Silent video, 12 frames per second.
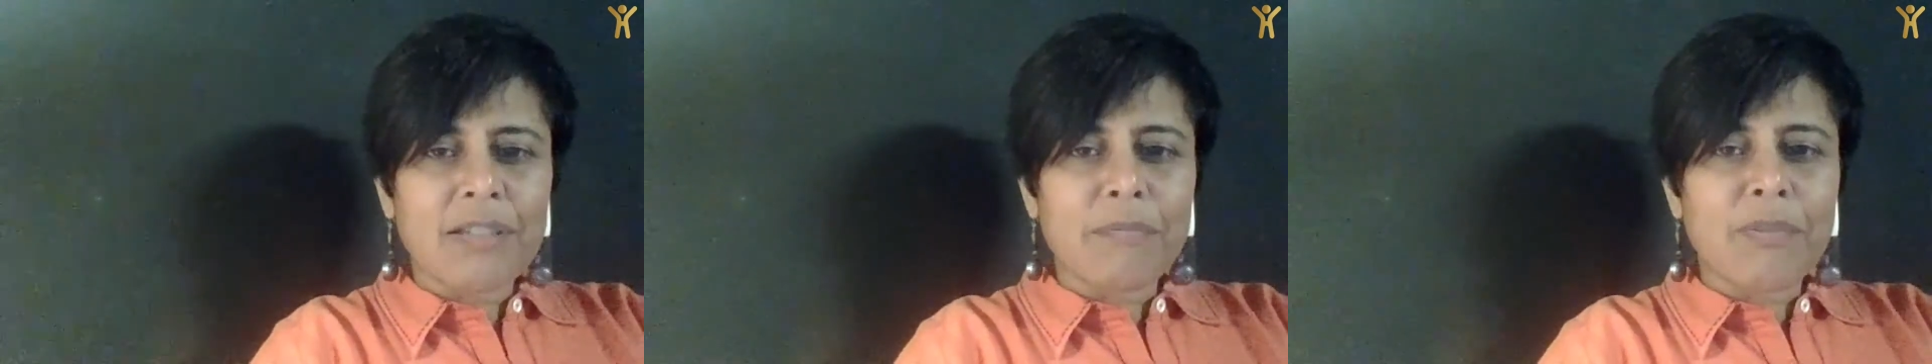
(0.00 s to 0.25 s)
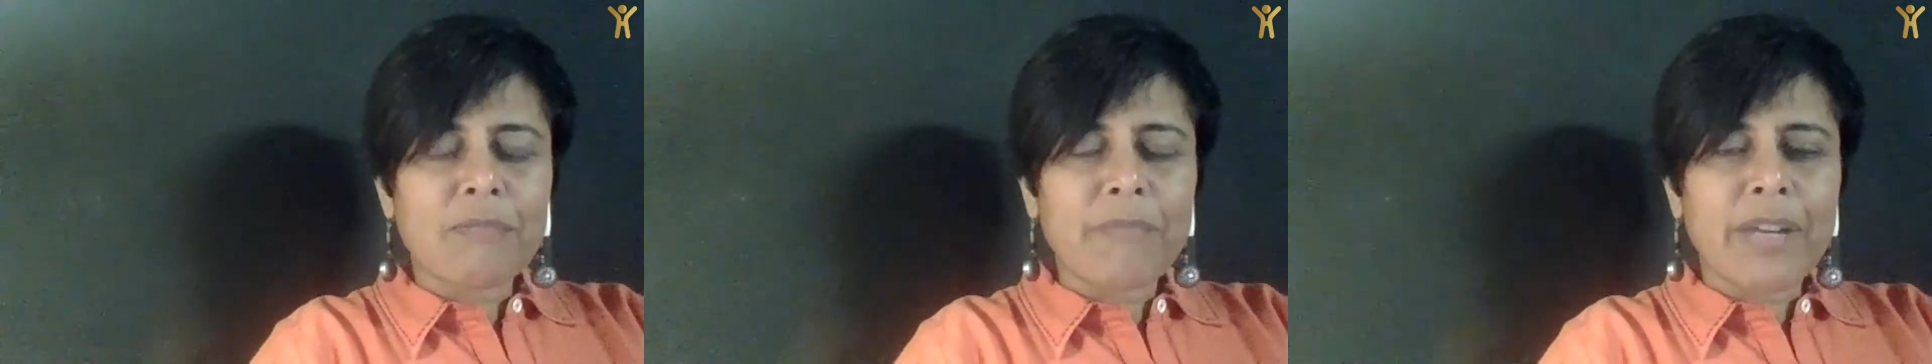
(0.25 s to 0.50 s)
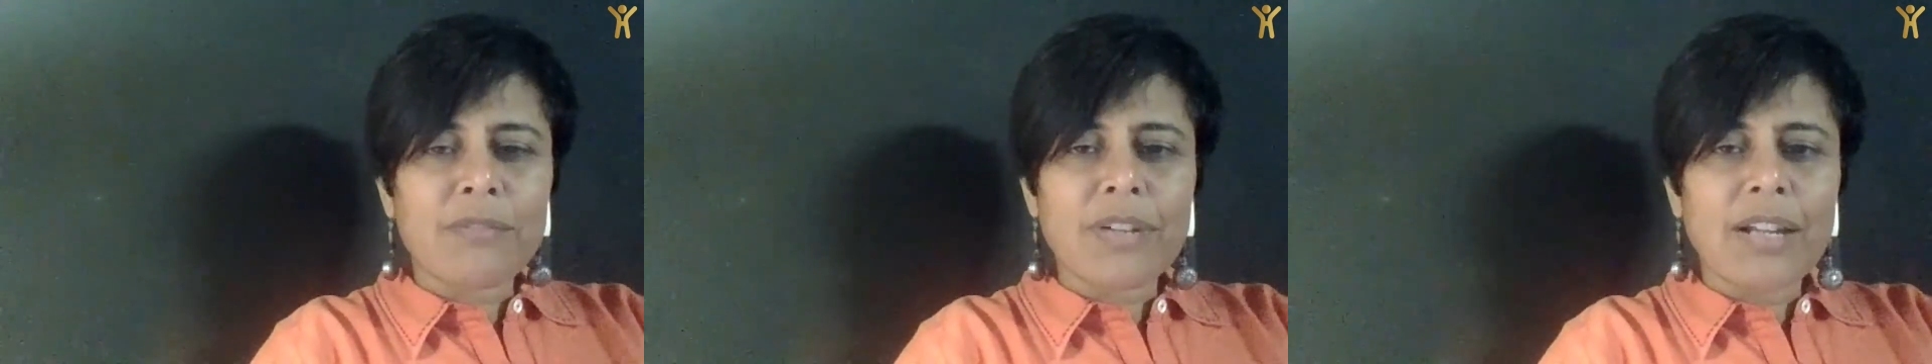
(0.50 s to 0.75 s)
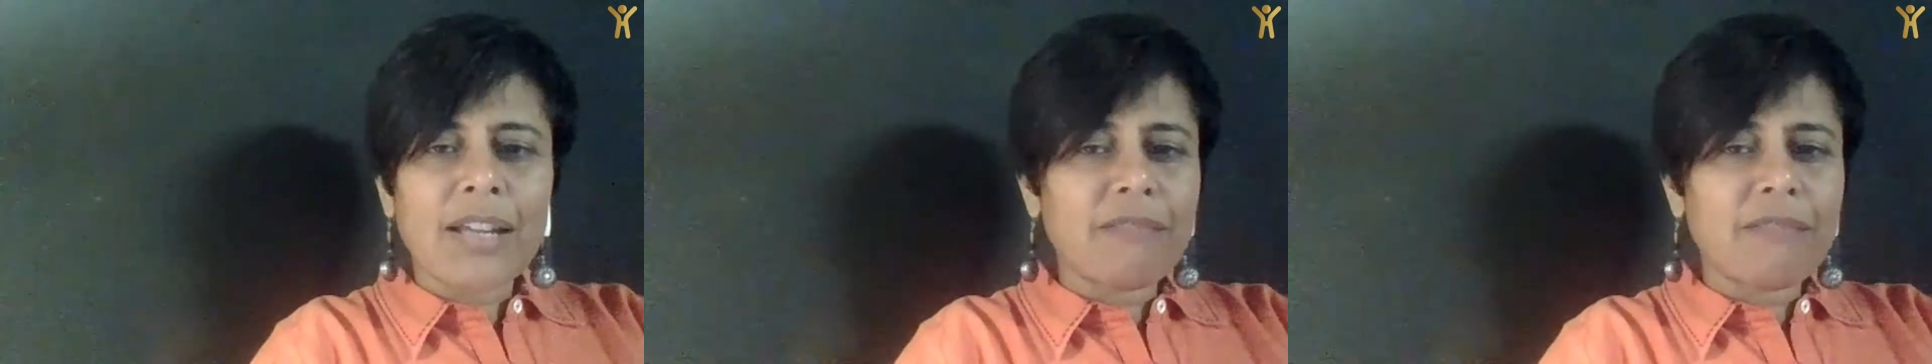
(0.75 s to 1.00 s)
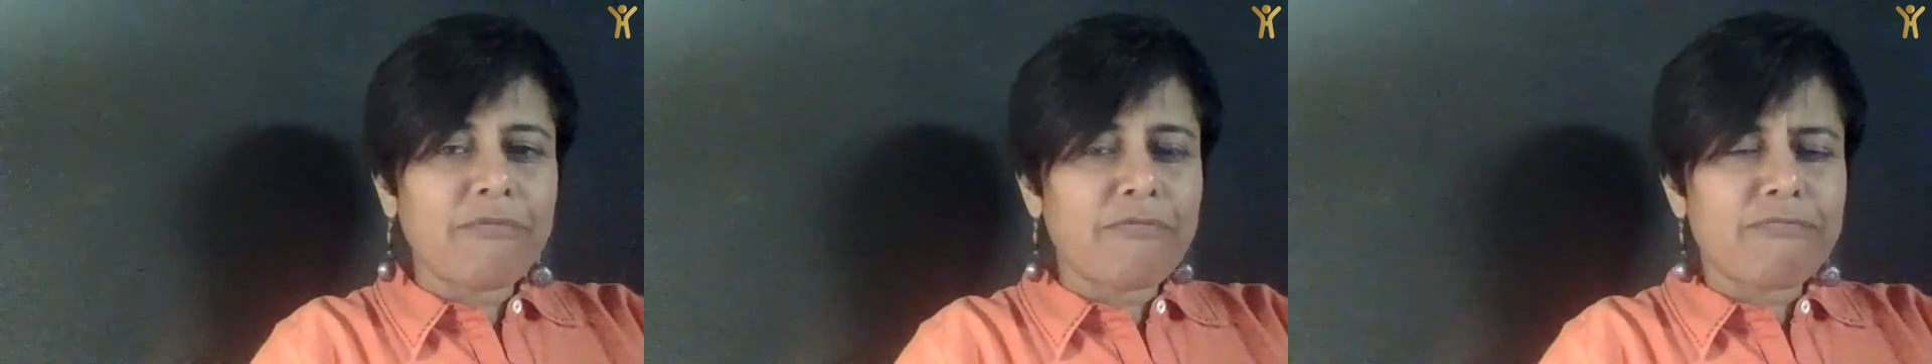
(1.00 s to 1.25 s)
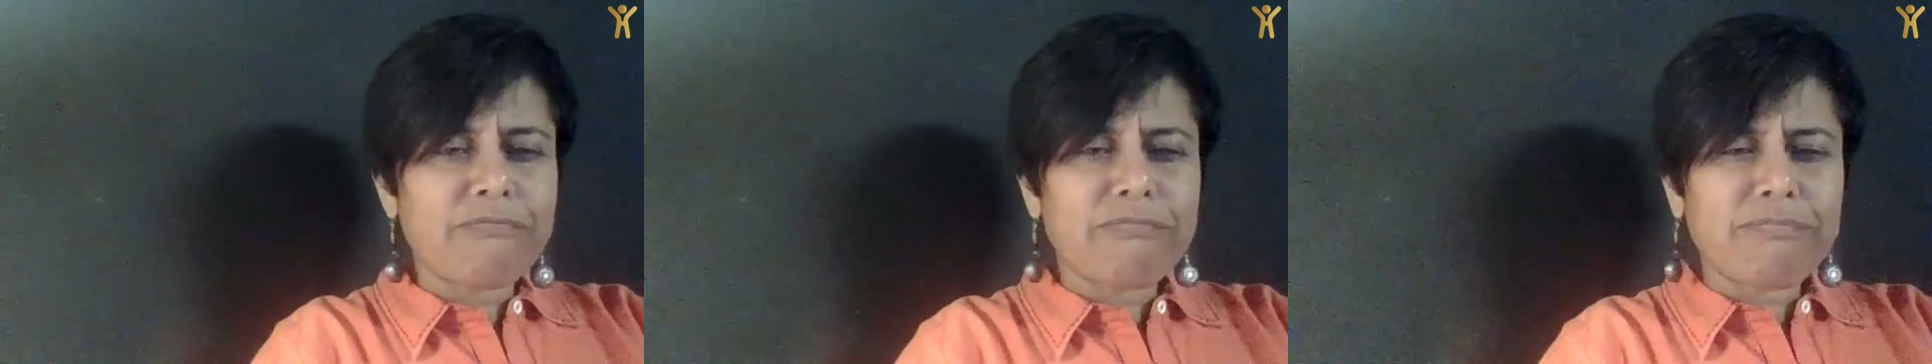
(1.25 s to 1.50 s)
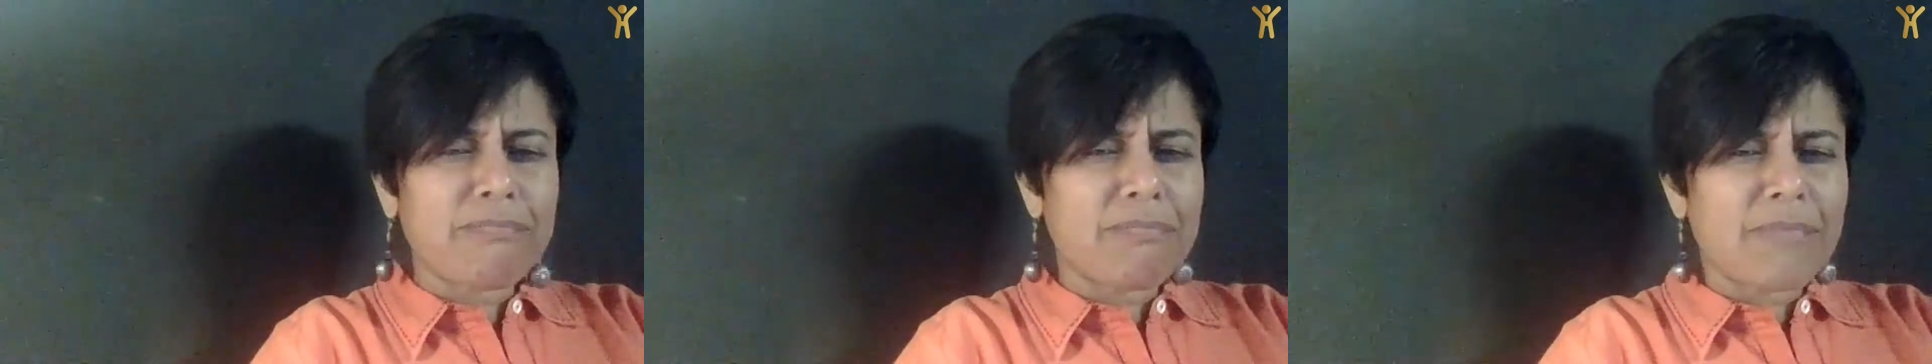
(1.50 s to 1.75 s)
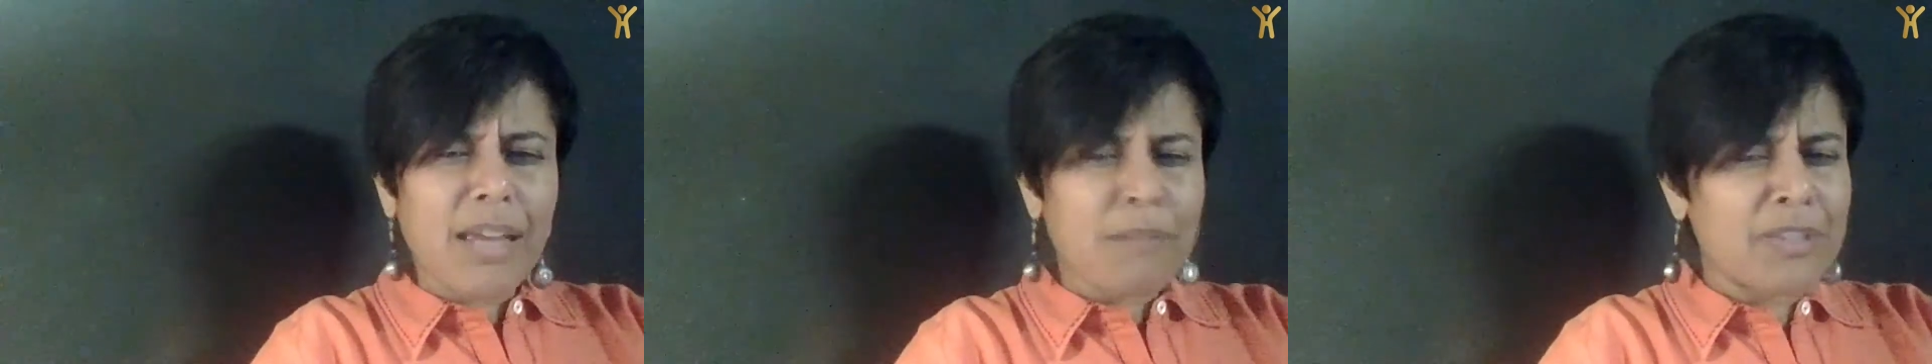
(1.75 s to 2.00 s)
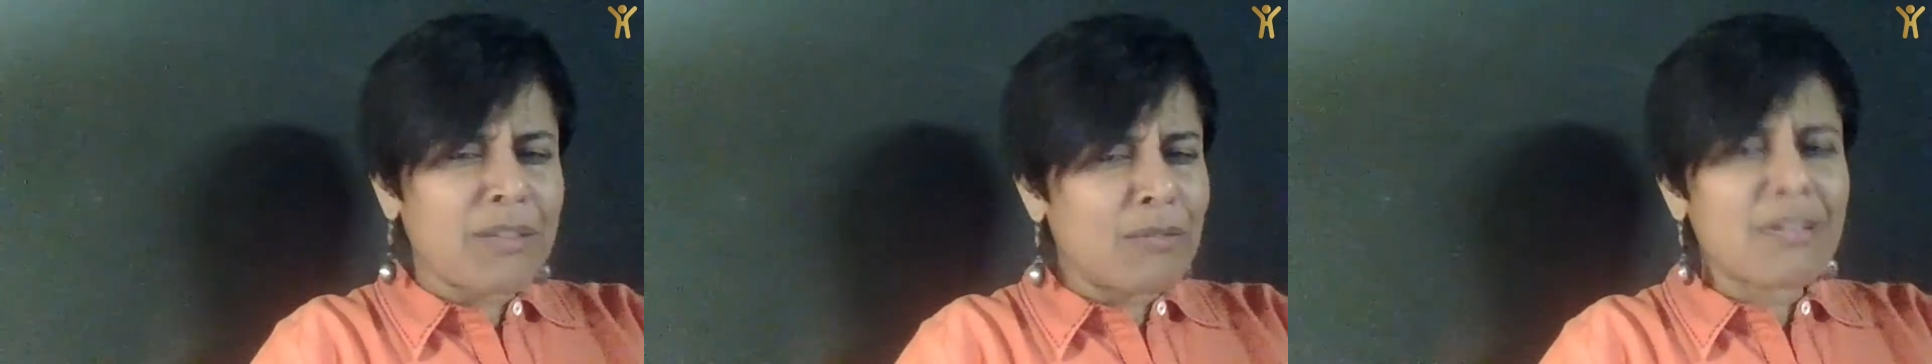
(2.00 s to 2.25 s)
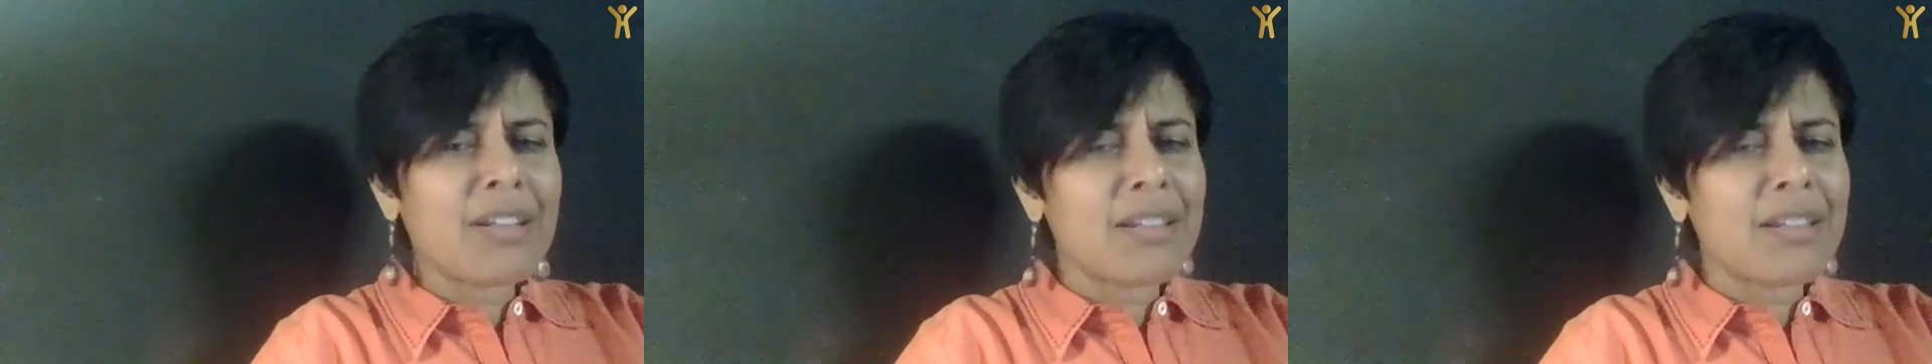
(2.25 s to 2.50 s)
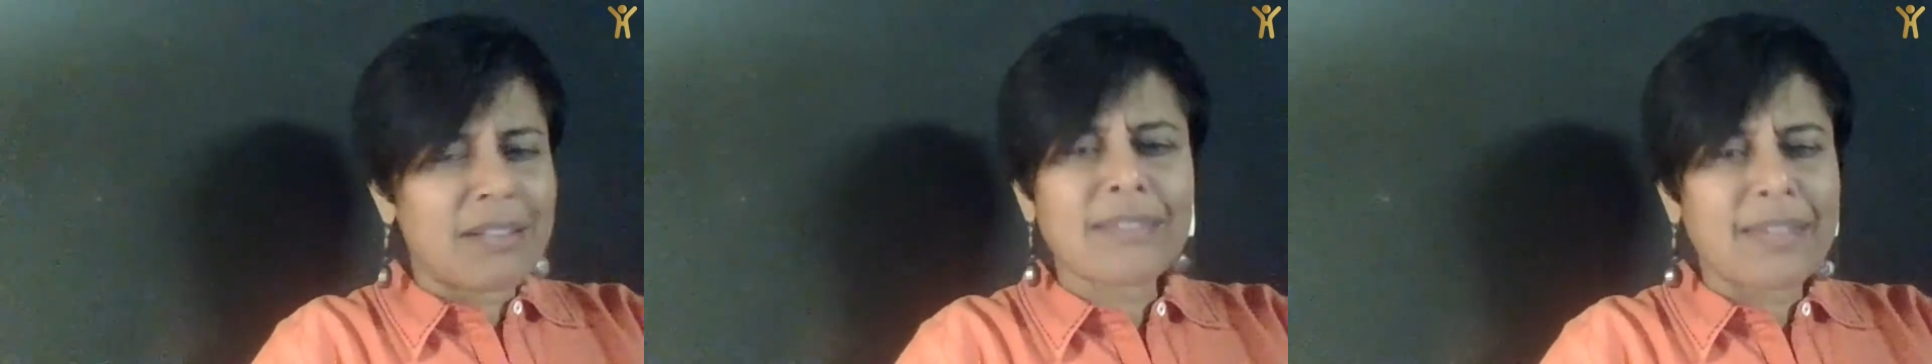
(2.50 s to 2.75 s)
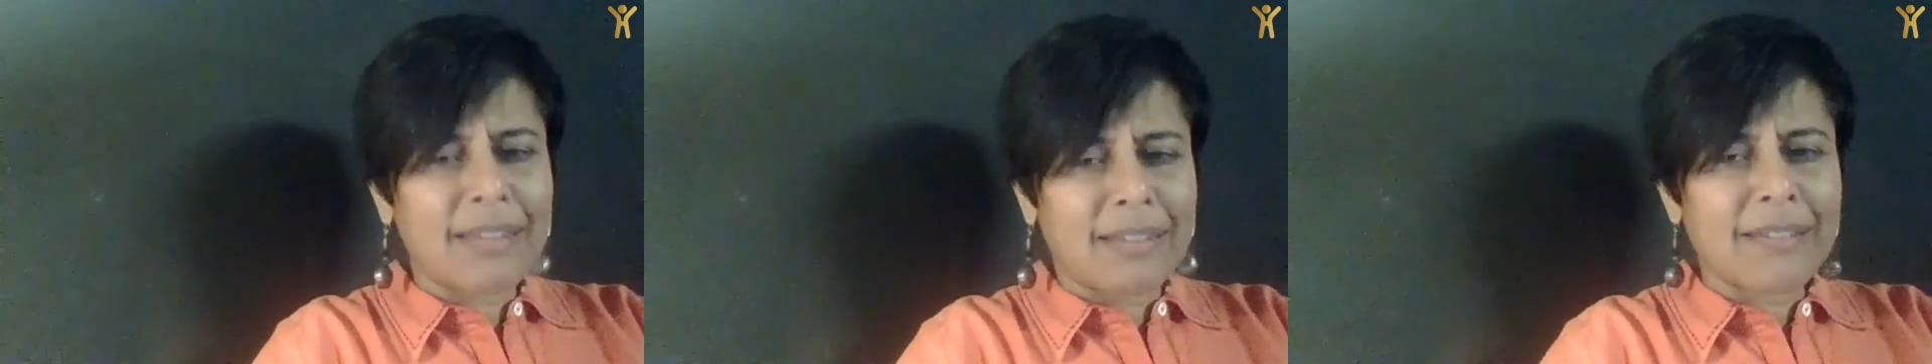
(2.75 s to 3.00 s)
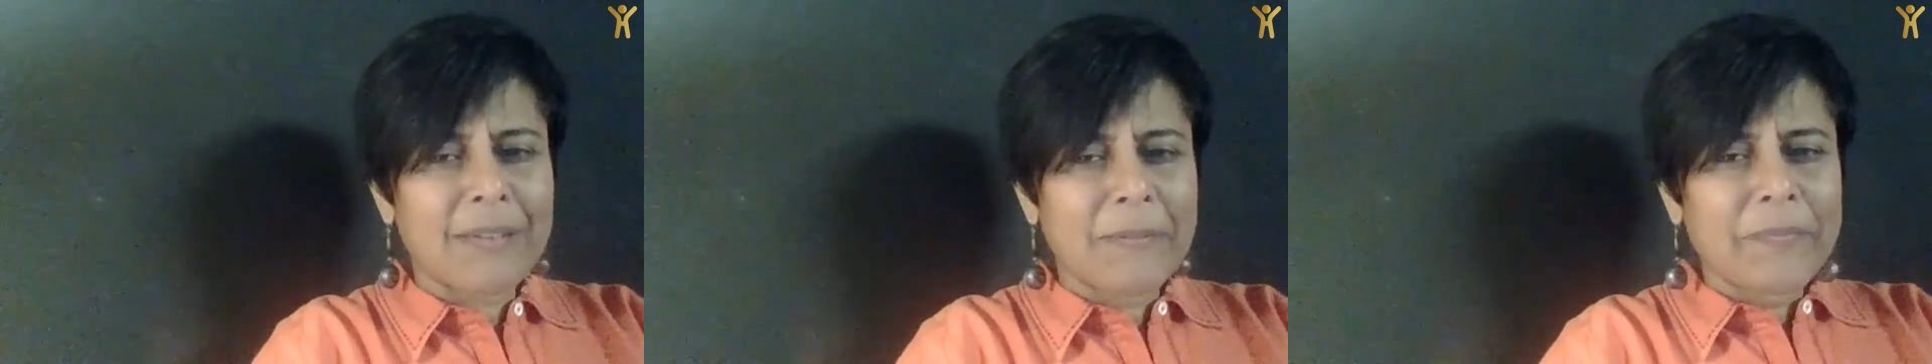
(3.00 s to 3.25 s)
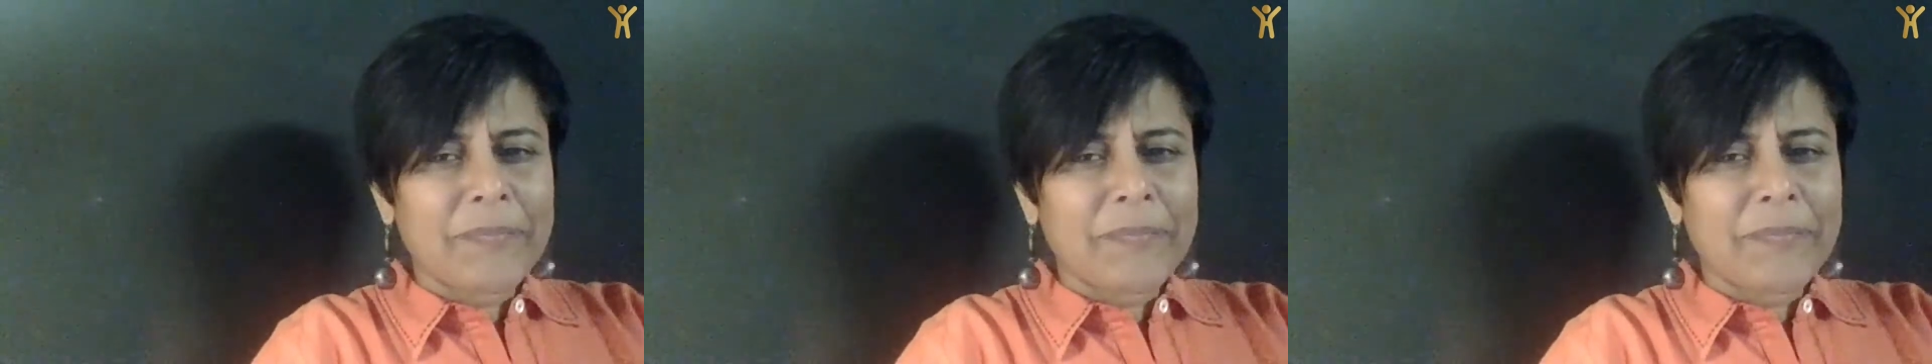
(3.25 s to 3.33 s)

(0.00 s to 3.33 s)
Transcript: about my own life? Absolutely nothing.